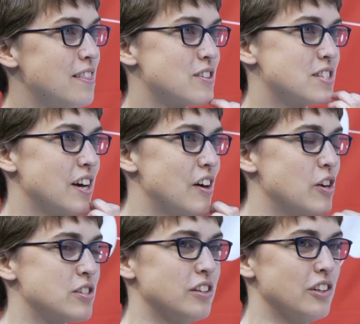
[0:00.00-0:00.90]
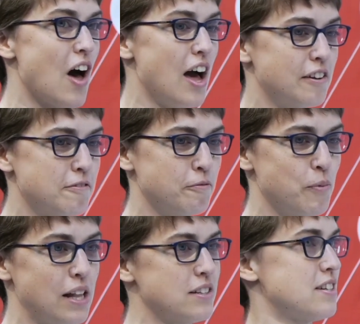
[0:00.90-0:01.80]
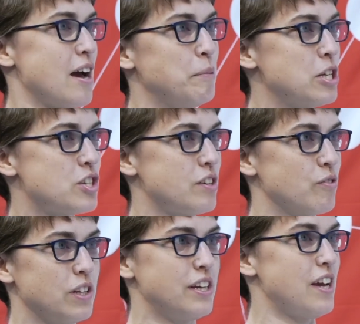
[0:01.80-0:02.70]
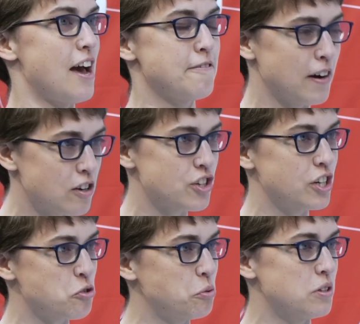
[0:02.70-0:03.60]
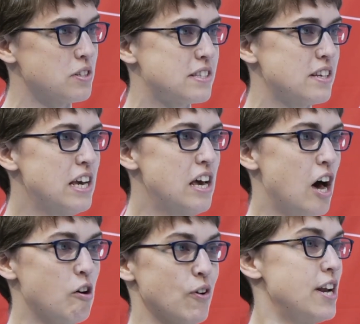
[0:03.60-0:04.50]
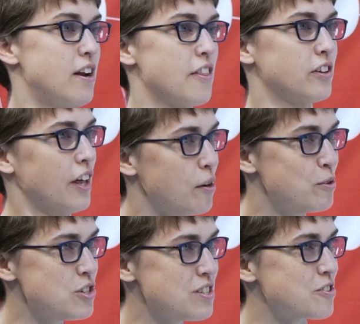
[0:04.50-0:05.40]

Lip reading: There's a lot of well-established and really high-functioning tools written in other languages.